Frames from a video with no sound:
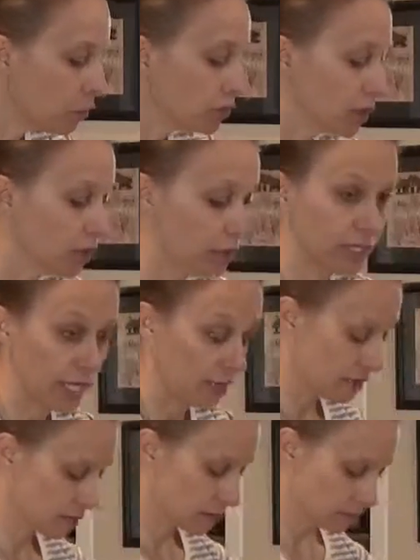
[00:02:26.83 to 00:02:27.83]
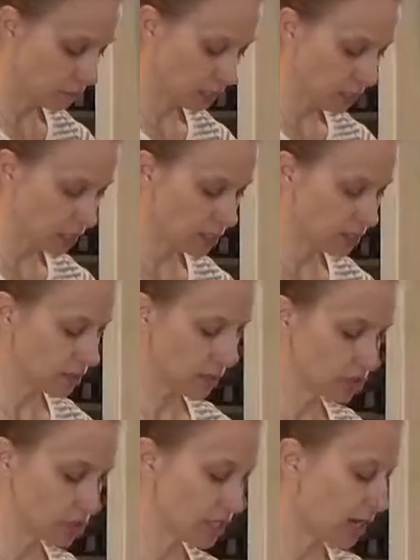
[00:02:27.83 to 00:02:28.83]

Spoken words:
multicolored carrots because they just